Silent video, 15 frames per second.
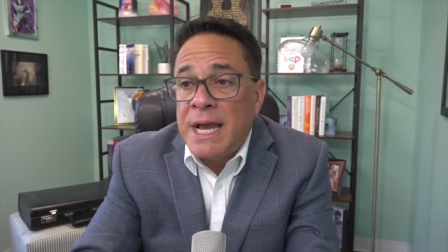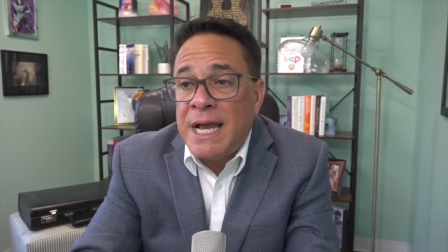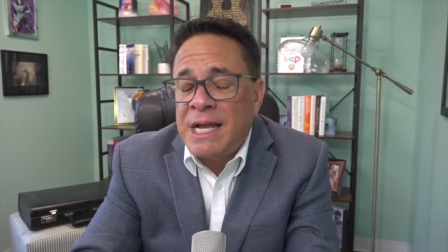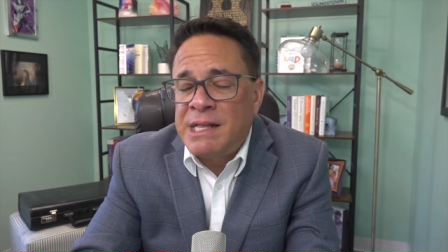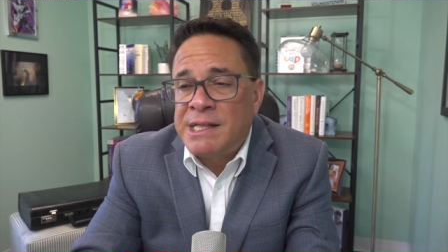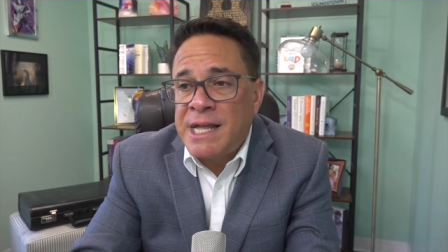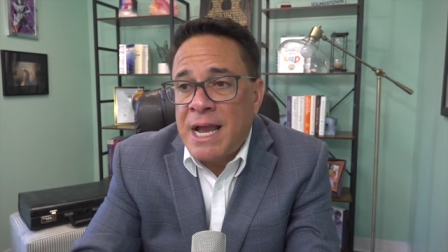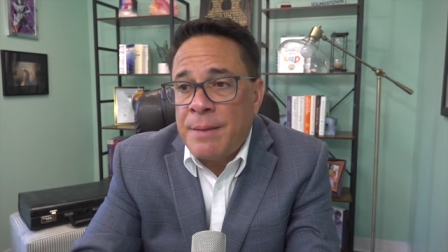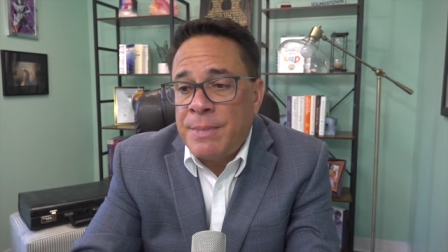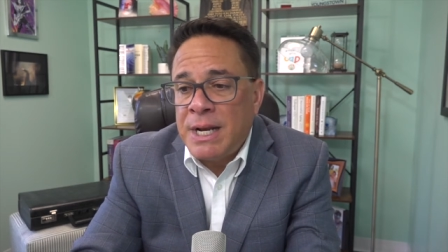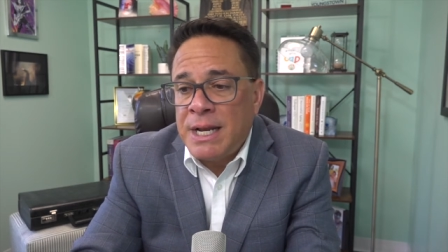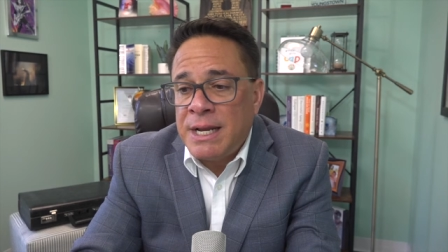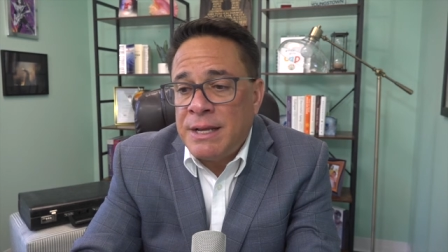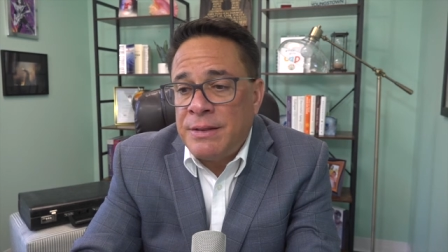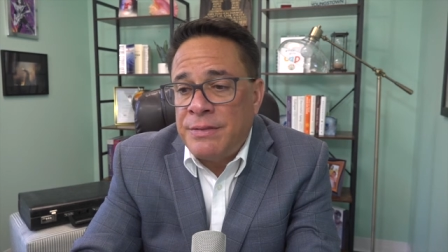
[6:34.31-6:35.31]

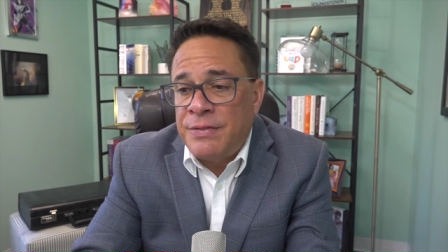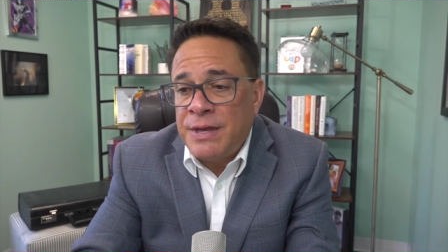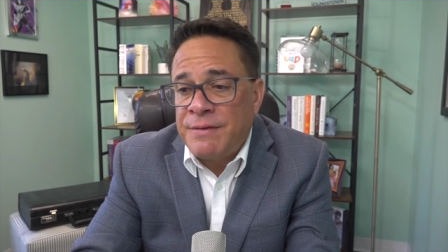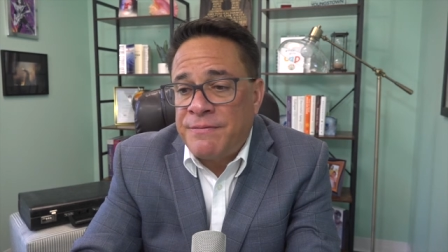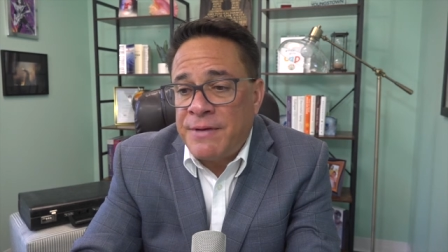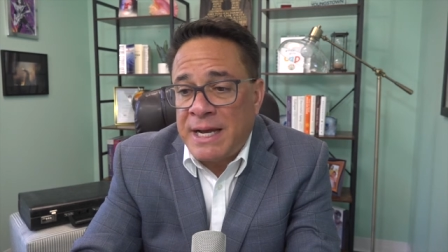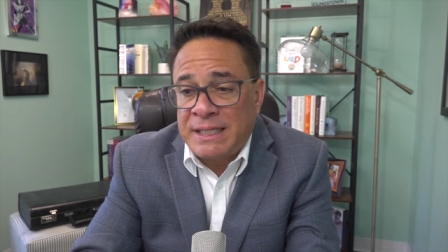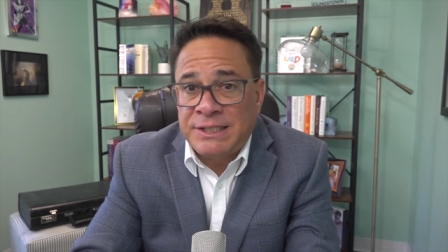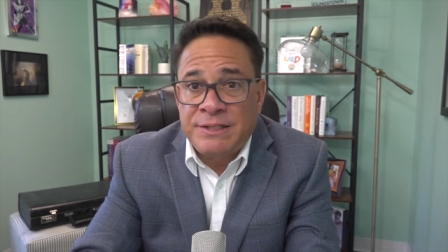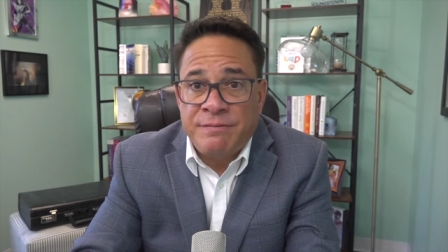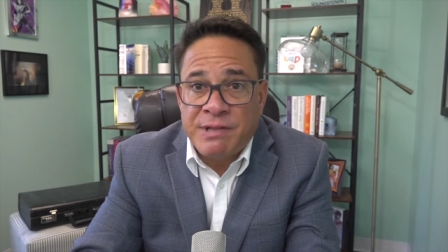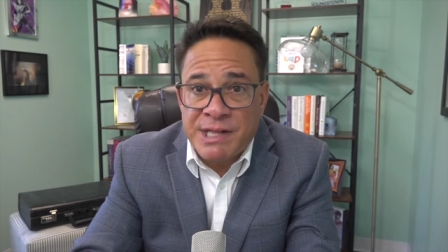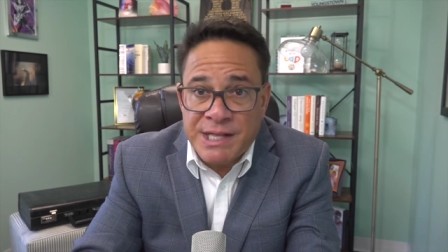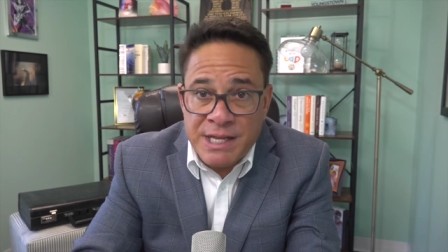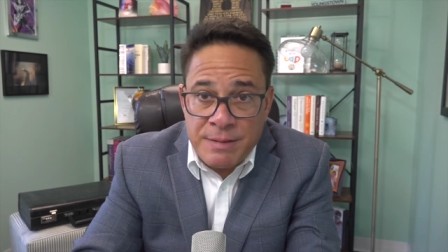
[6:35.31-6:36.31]
examining the effects of
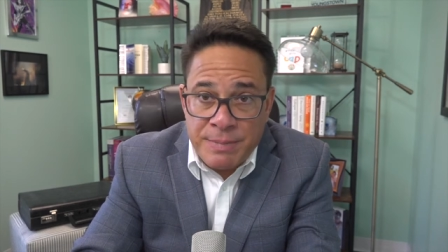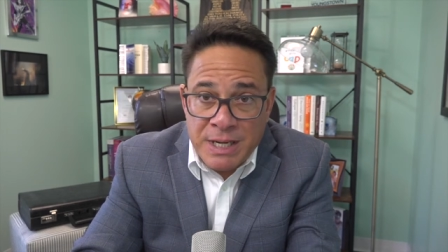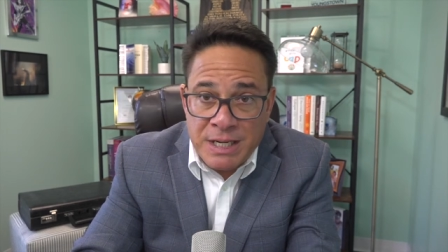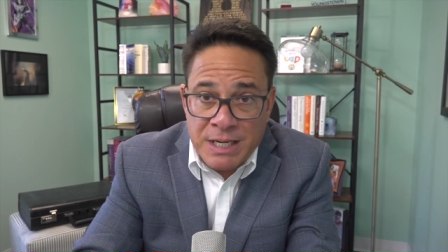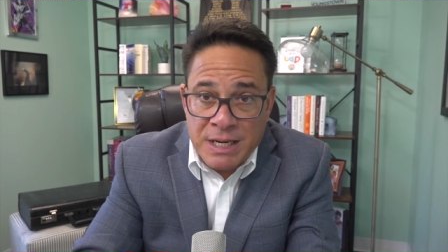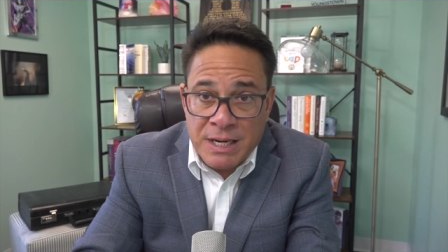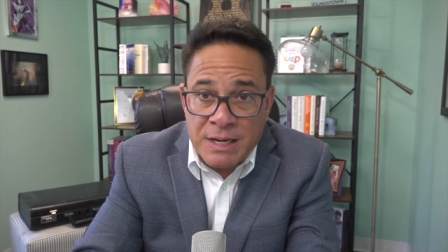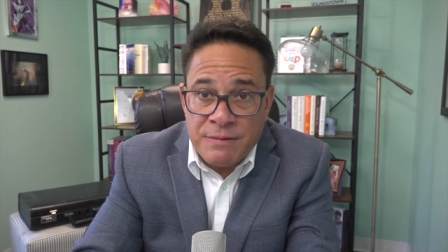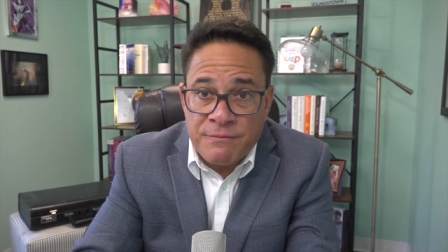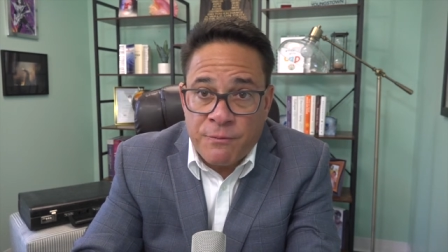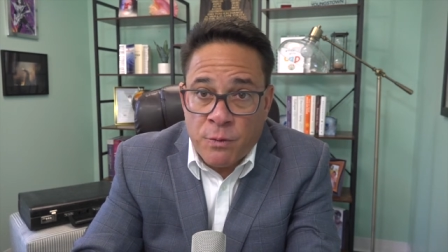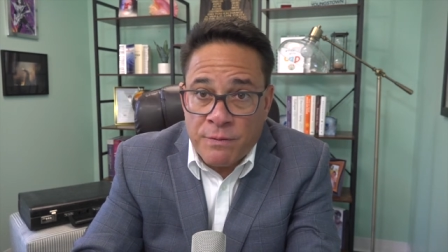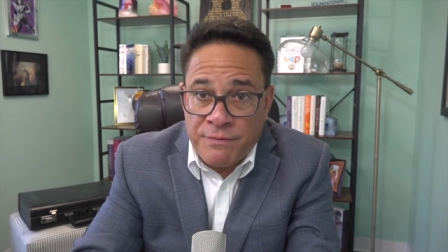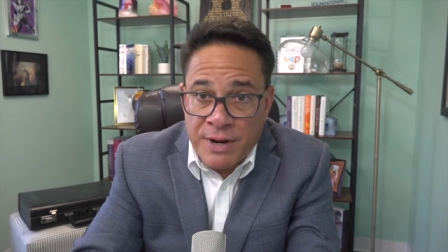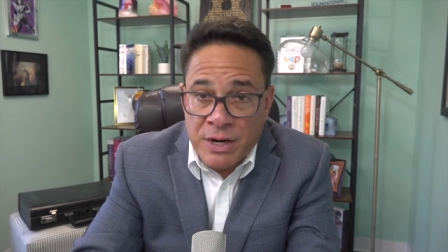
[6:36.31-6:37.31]
C B D
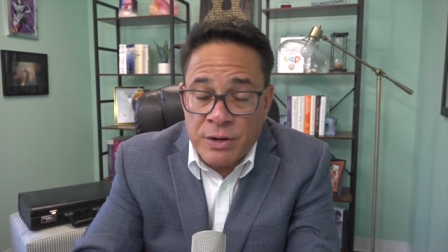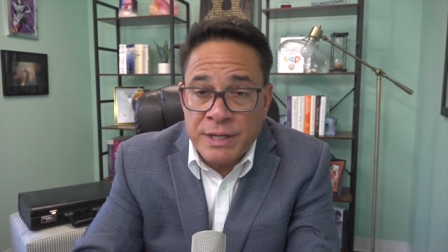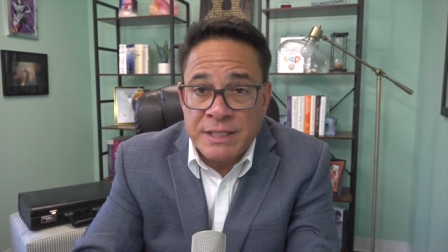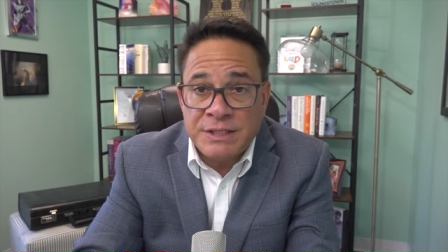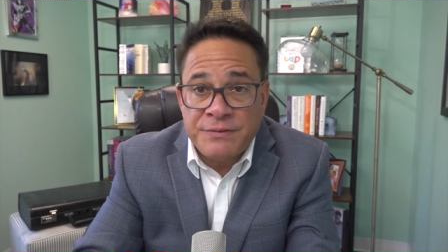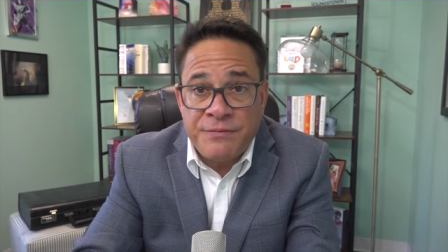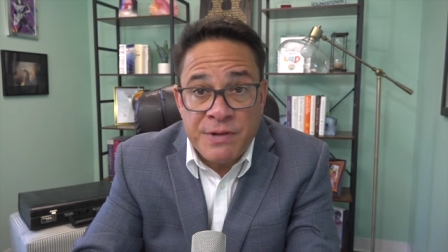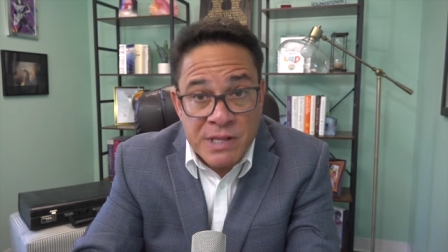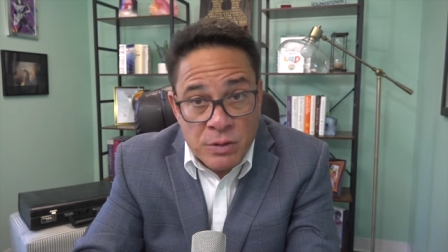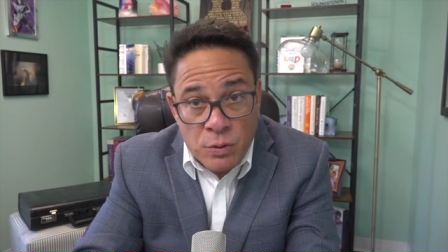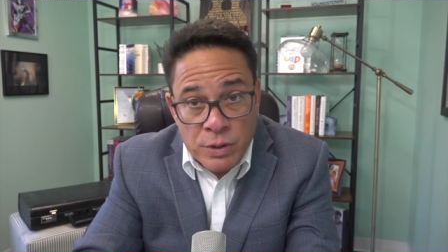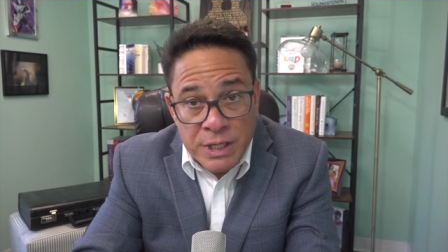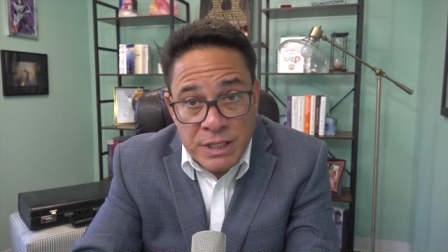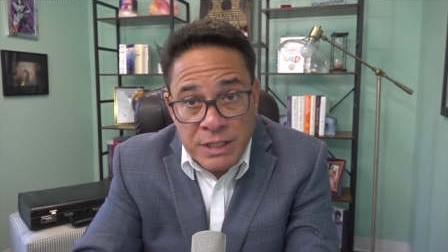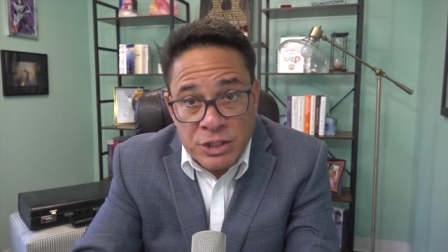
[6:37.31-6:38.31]
for various
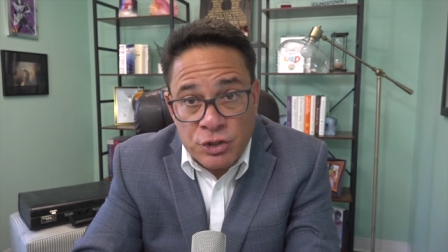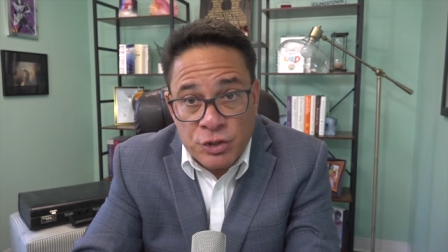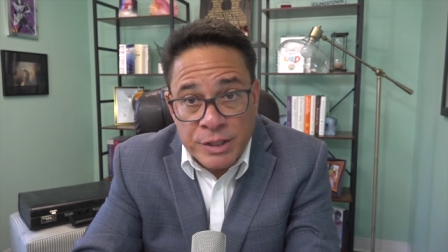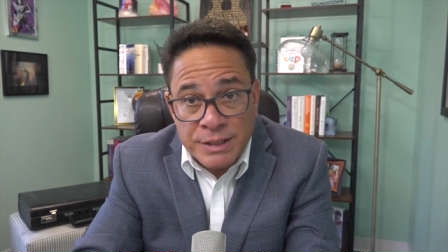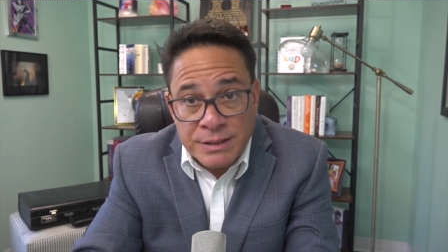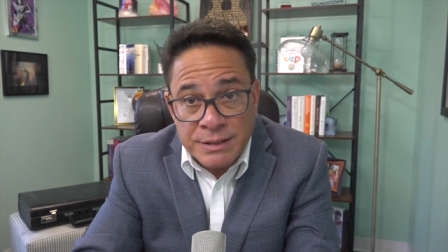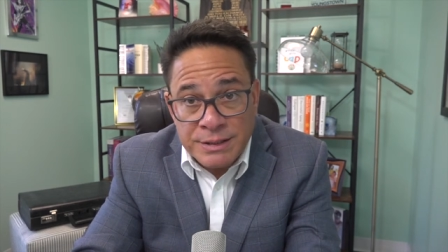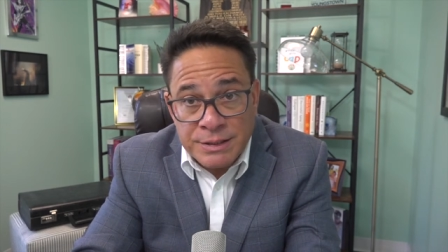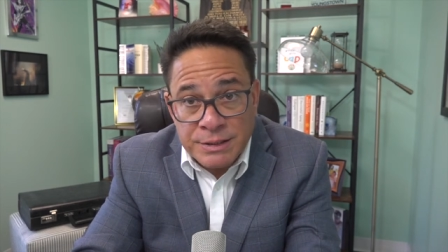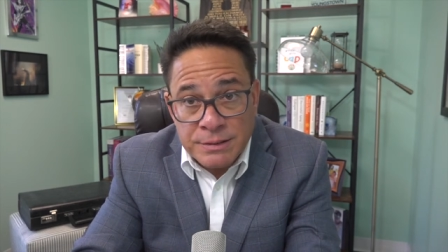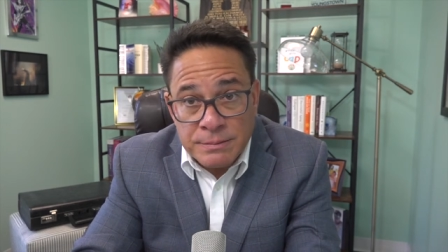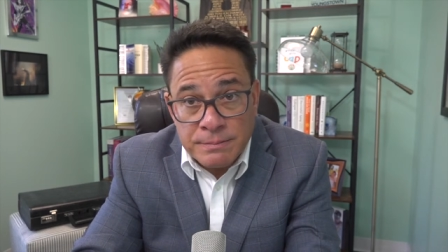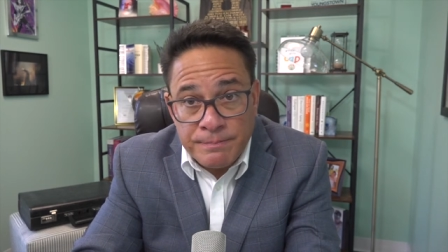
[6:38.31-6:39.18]
physical conditions,